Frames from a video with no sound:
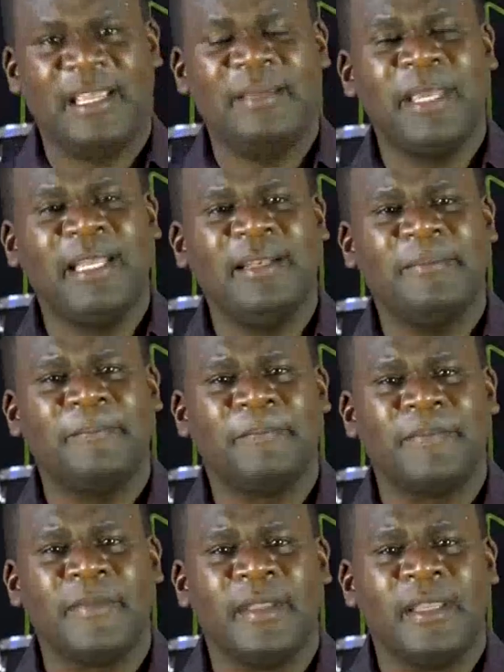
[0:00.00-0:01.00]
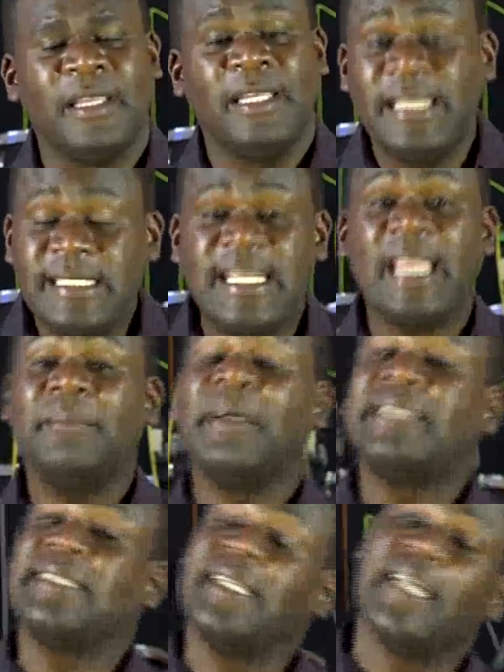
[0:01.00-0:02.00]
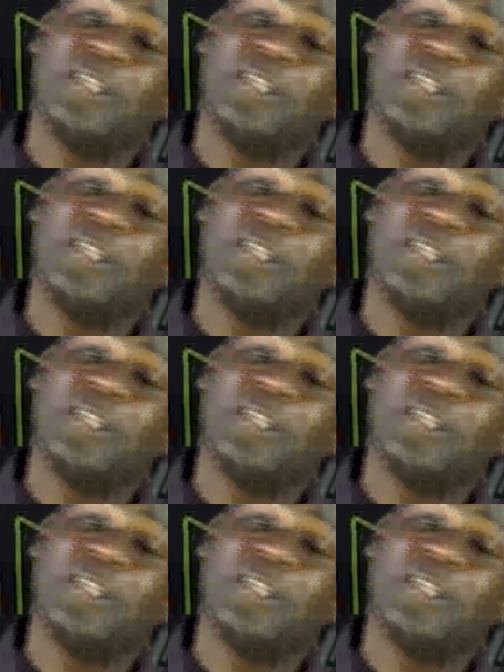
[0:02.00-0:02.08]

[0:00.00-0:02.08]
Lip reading: Amen? Hii time manze